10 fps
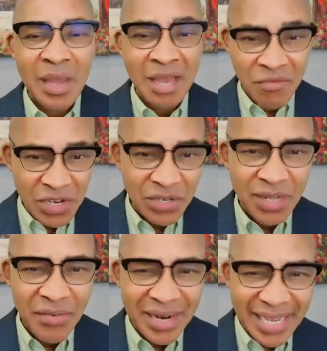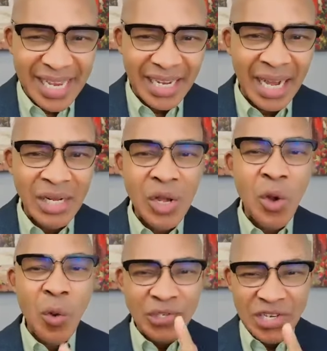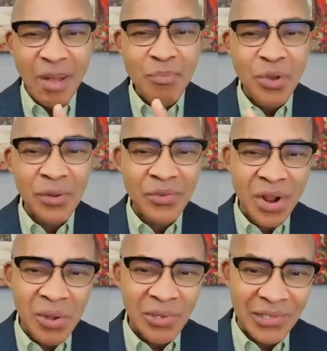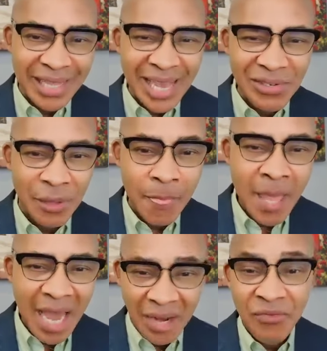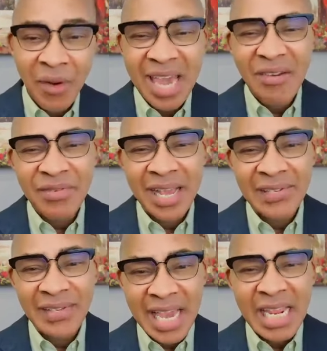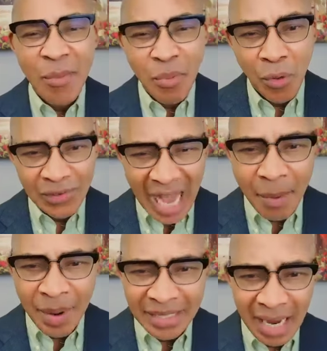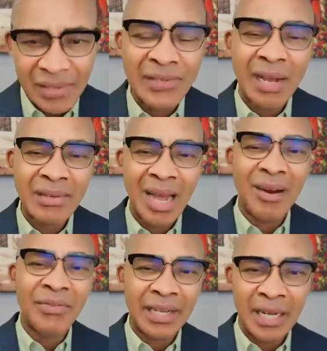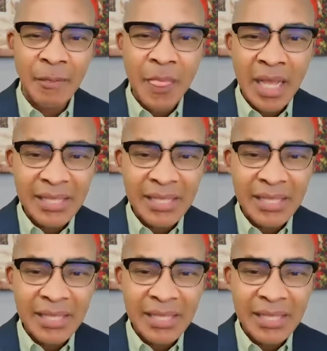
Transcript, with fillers: a visionary leader who championed reconciliation and forgiveness in a post-apartheid South Africa.